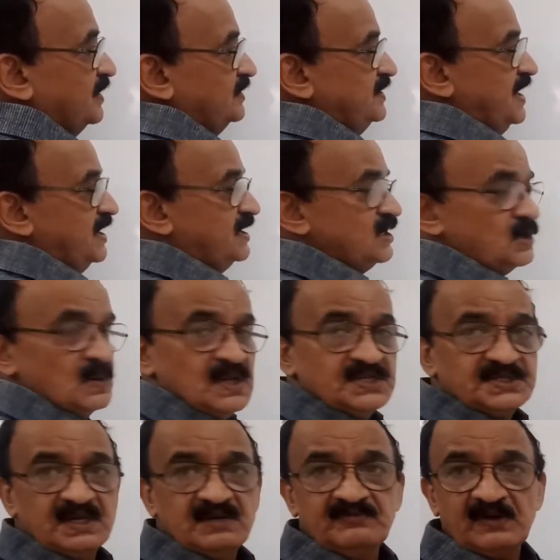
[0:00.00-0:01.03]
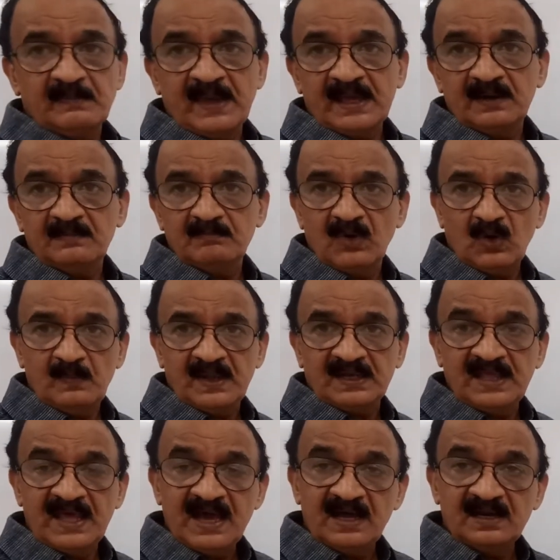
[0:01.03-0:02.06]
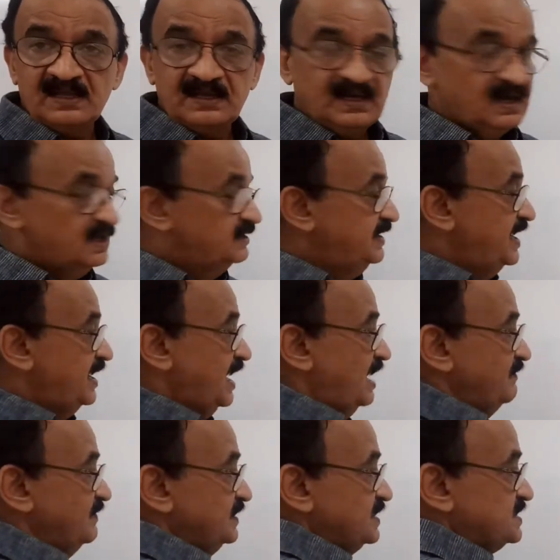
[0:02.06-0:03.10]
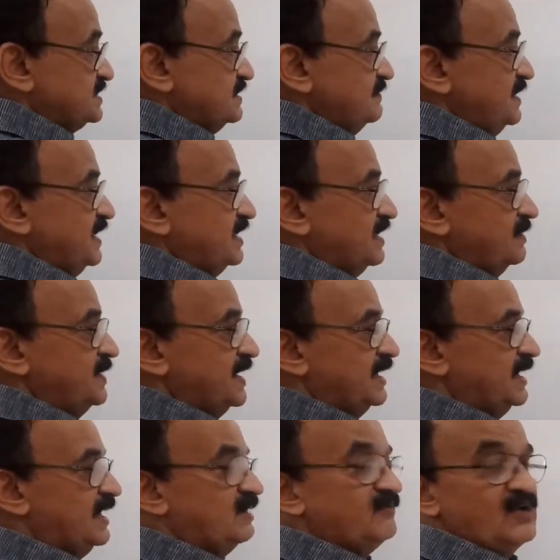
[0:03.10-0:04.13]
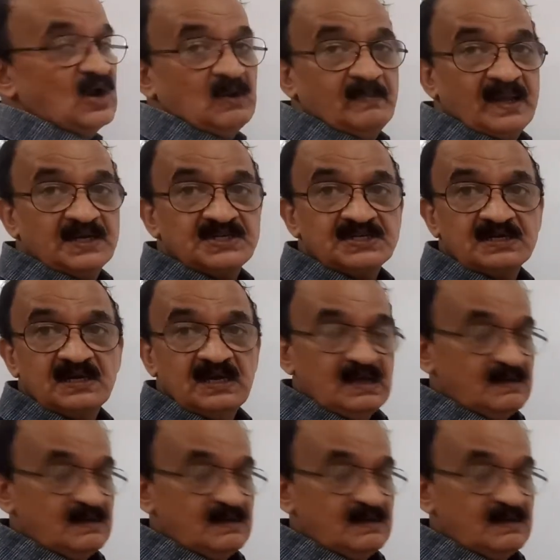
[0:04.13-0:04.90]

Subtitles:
They are equidistant from bromine. They are having a similar chemical environment.